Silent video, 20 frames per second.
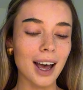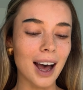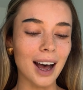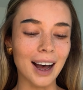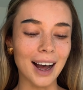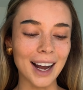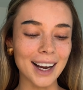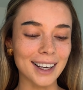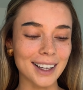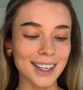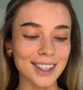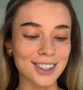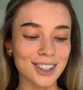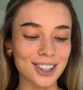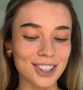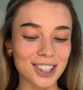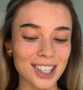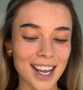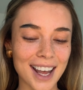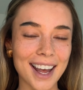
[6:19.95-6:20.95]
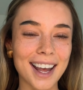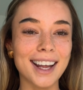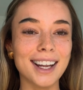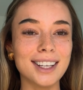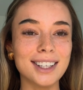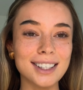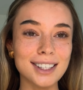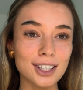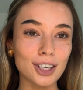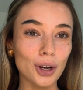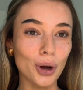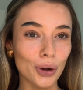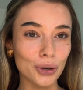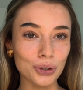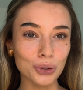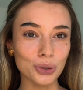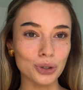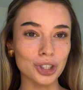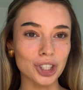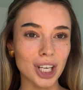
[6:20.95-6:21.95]
Highlighter shades,
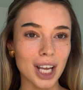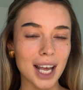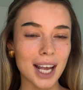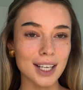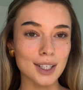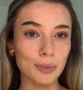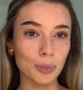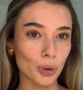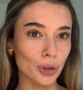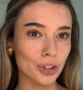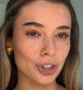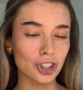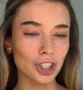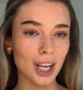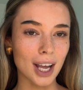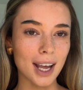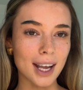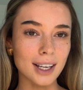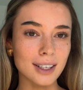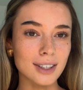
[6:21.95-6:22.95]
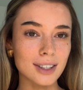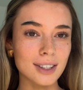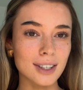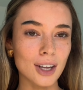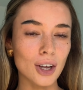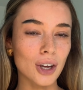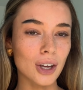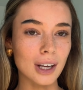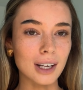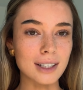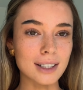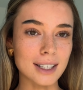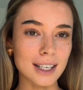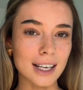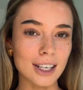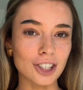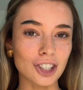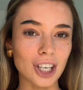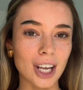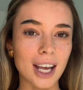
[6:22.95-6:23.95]
contour shades, bronze shades, concealer
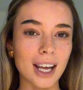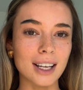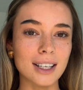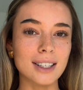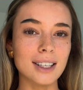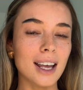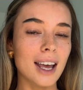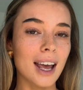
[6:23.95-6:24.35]
shades.